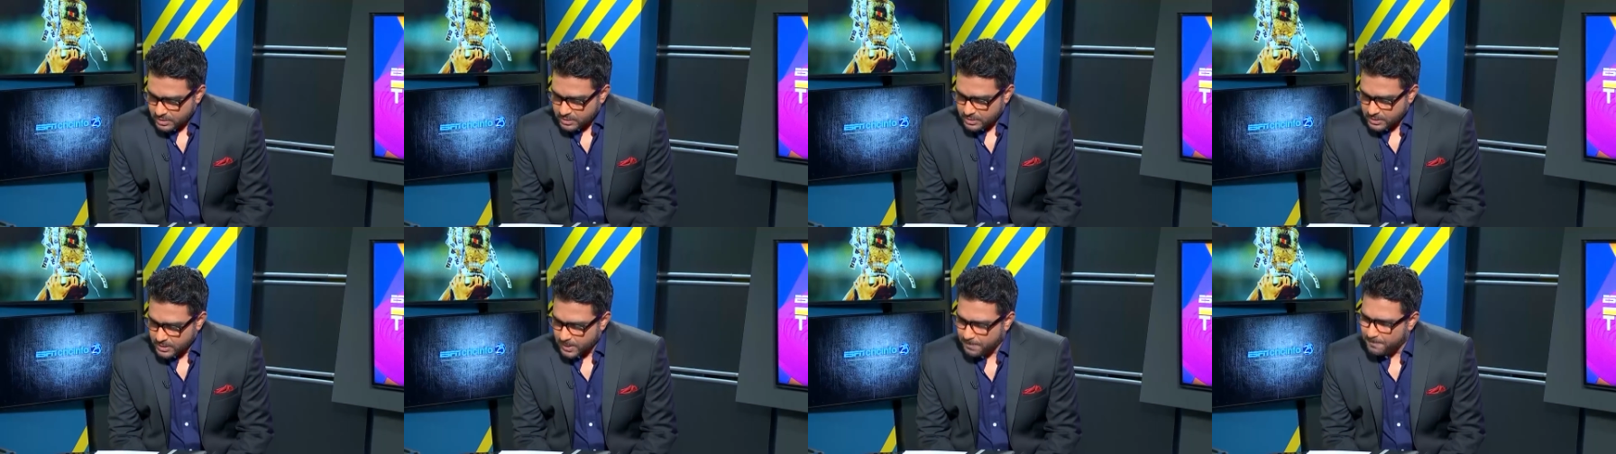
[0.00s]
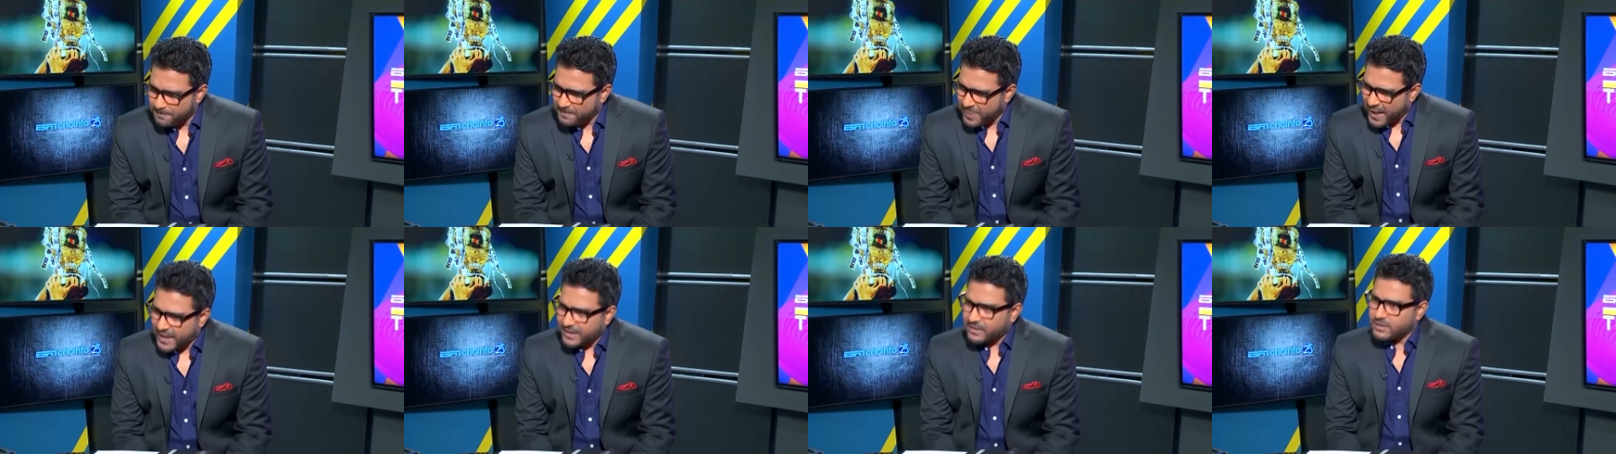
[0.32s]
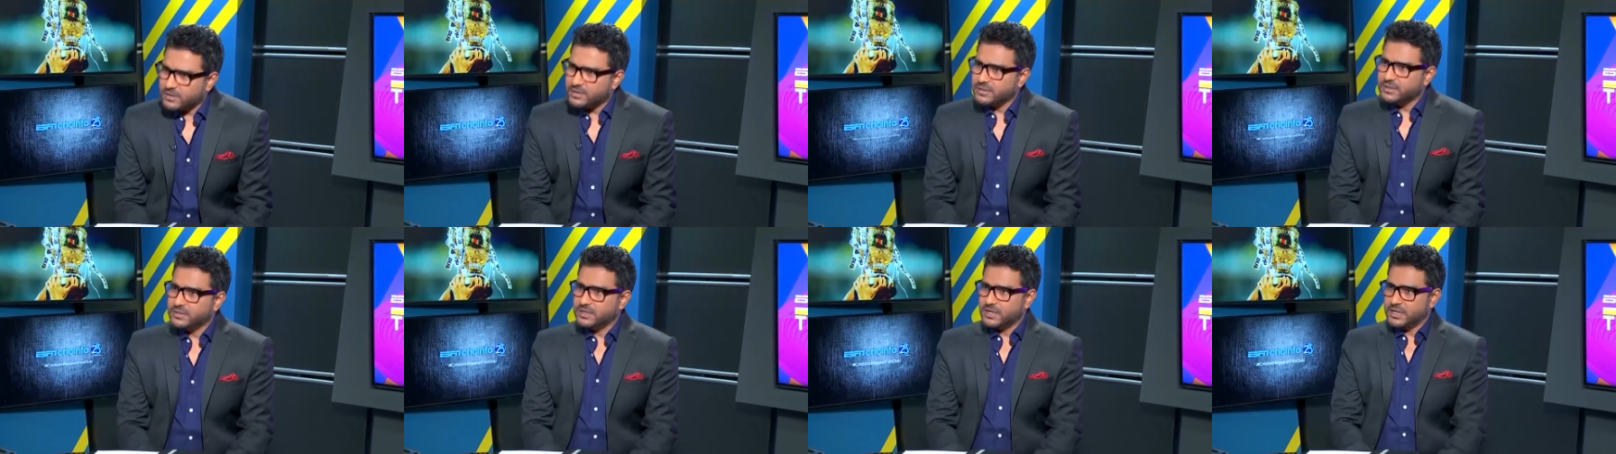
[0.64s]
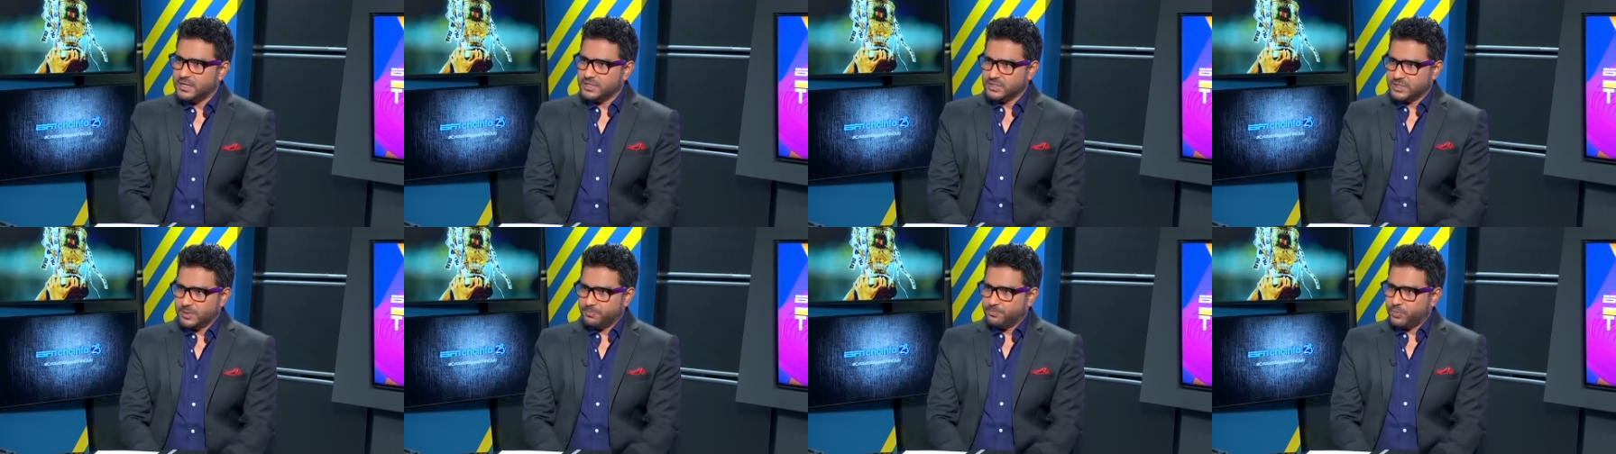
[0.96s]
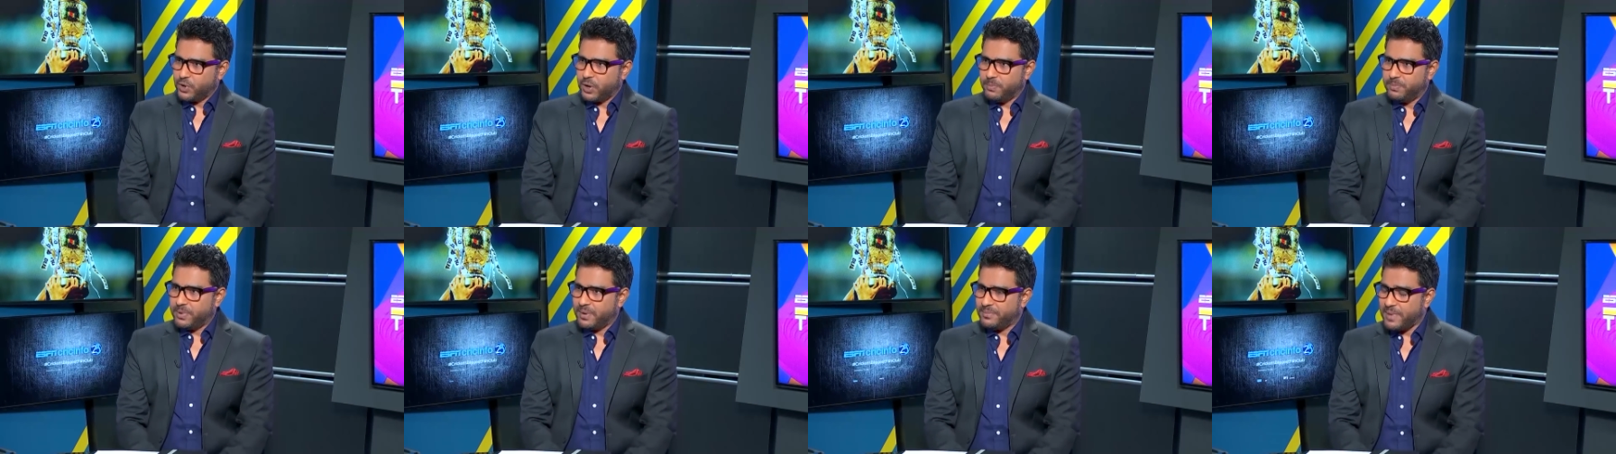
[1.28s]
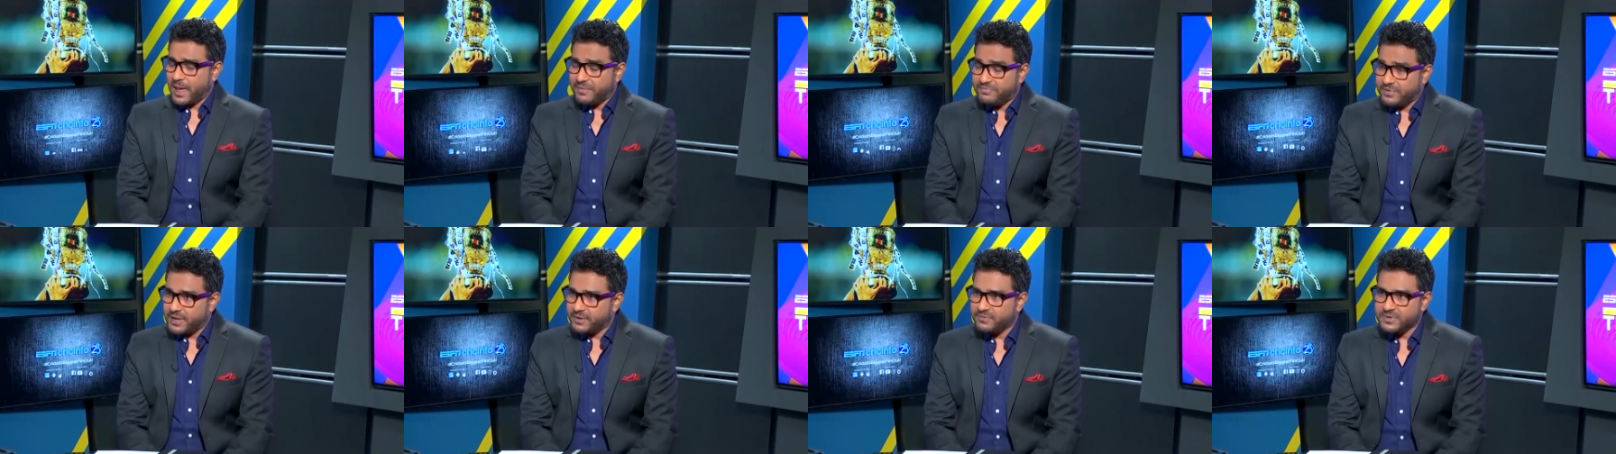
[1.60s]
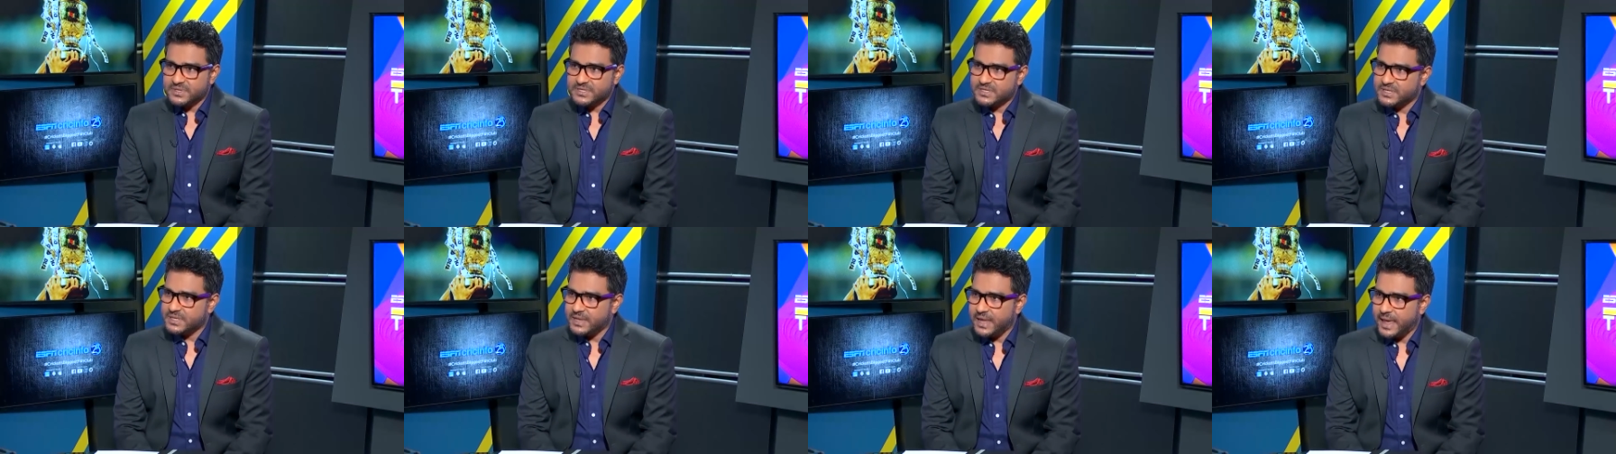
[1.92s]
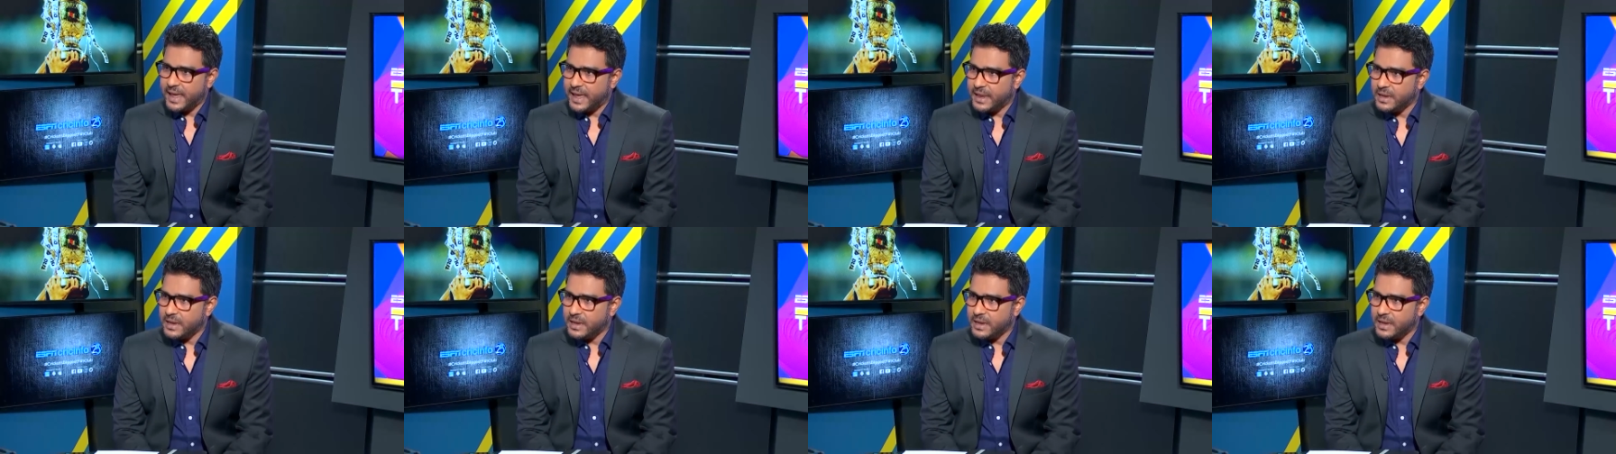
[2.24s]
The pattern is a problem. I've never seen